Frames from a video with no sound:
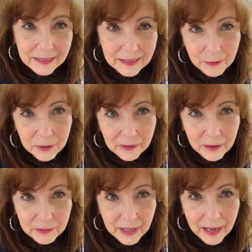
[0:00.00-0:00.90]
I would love
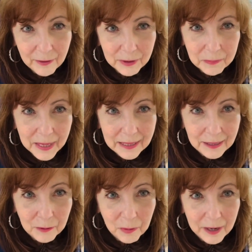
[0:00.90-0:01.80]
to have it painted
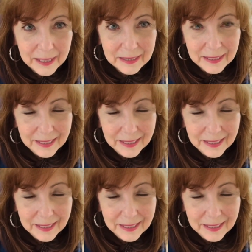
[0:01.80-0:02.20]
white.